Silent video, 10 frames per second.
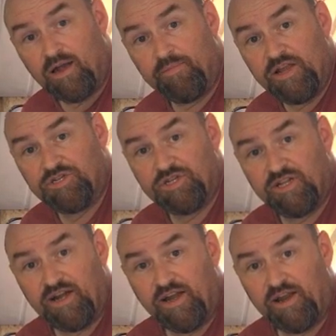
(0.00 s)
I'd
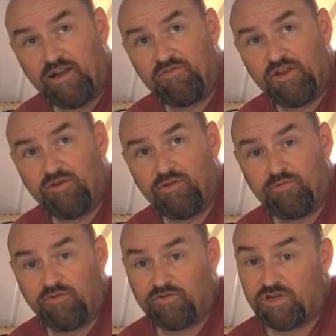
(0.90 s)
mentioned in an earlier video that
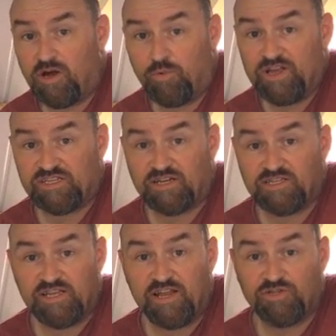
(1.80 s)
we've also got a westerly
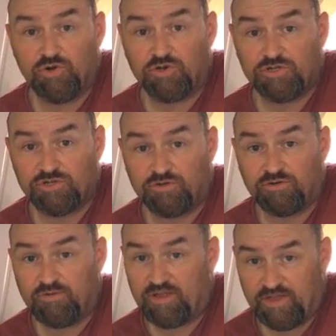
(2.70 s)
centre,
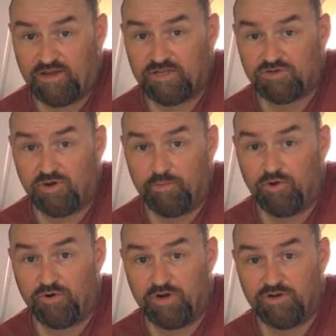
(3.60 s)
so I think it's going to be
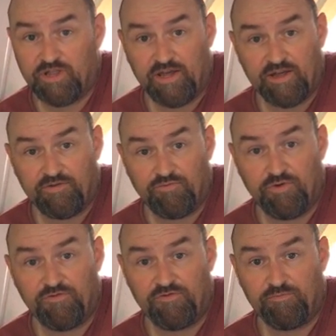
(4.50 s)
going into the
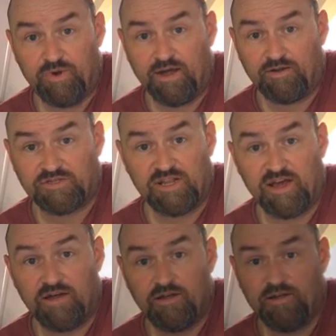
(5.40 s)
roof panels of that.